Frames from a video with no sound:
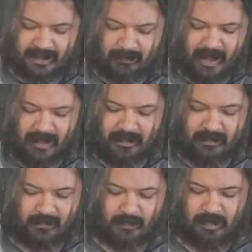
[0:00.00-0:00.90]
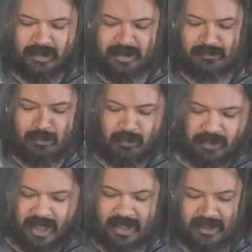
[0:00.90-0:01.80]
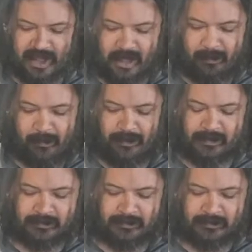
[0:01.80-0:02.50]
to my really smooth, shiny table.